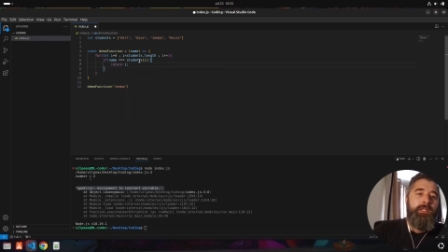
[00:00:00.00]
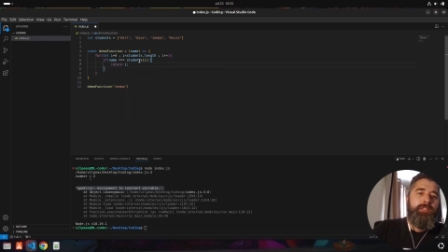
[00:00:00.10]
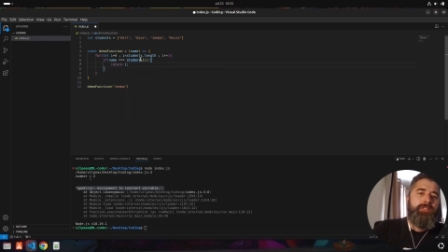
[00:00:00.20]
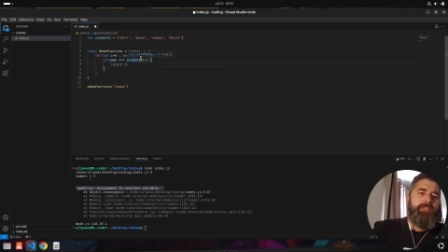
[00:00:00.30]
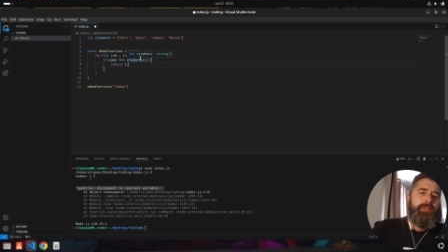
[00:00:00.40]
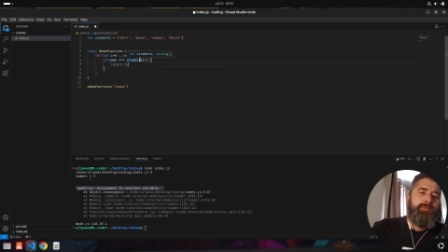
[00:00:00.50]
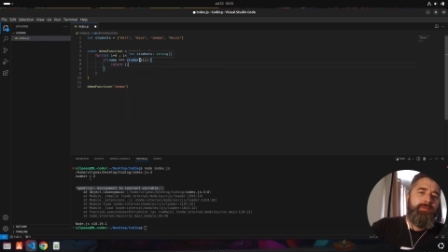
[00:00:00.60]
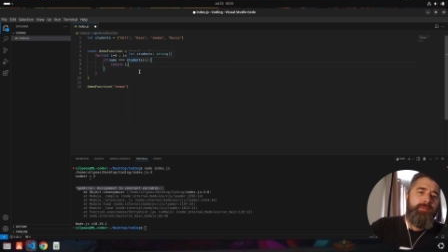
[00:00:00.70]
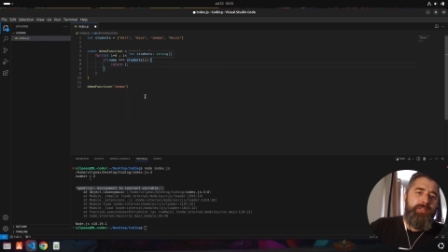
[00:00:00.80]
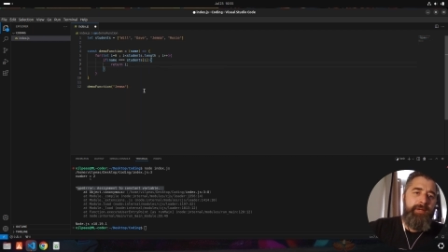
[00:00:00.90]
So
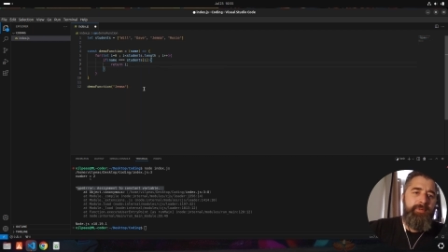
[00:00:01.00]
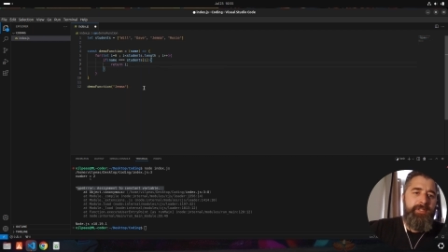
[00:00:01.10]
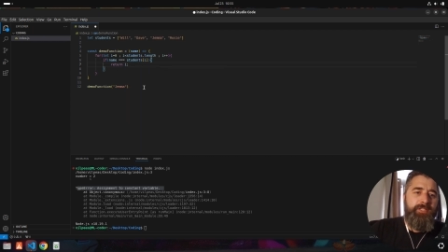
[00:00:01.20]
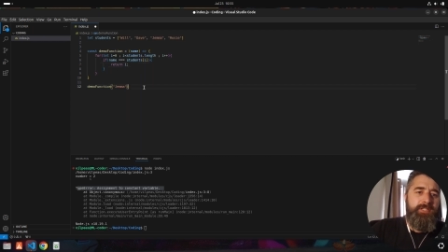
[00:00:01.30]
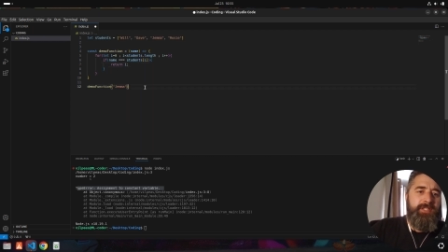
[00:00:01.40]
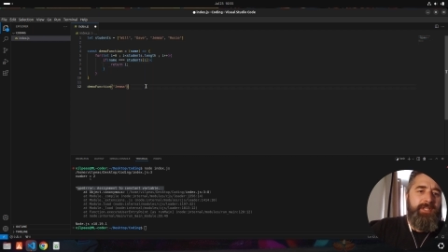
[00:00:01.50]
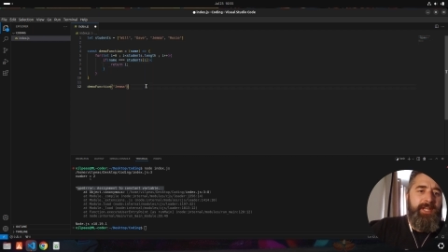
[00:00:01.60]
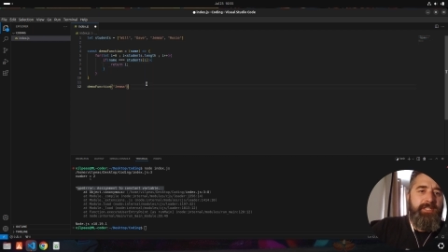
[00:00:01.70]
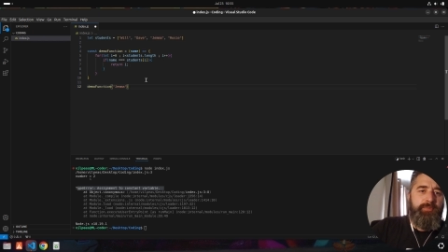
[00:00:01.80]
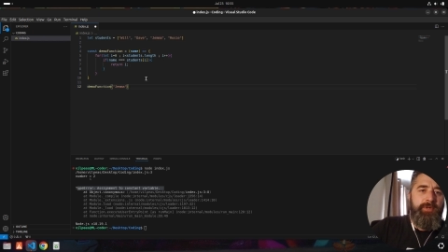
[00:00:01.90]
that brings us to the
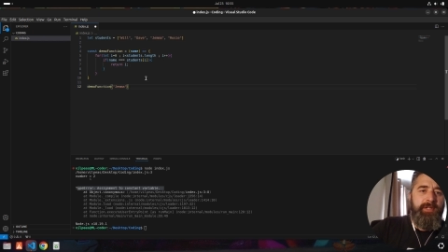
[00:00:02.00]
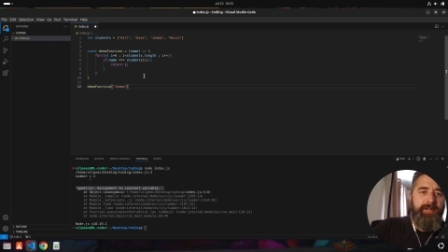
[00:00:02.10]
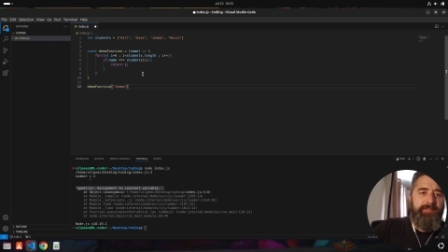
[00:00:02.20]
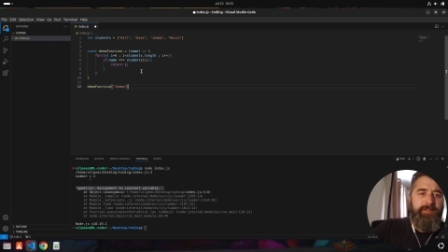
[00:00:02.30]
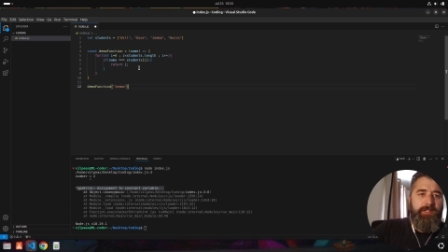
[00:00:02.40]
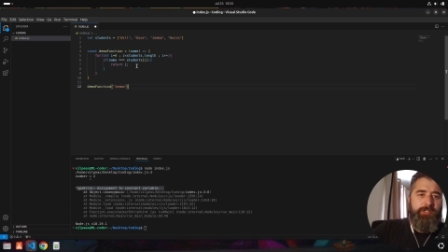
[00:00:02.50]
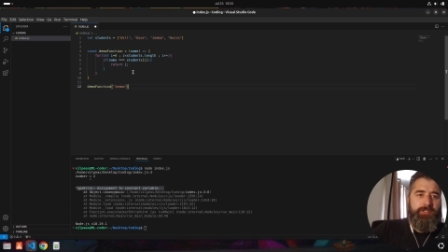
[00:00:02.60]
next point about a function.